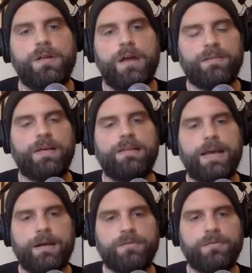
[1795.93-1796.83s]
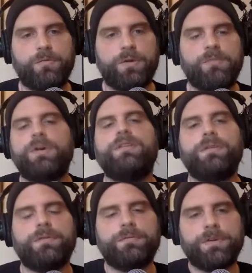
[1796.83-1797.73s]
outside the house, or what does
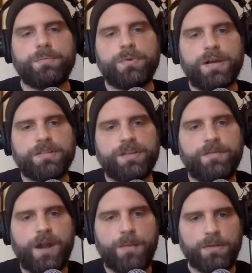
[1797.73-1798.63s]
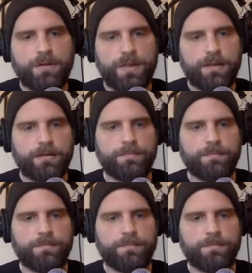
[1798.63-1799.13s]
your production environment look like?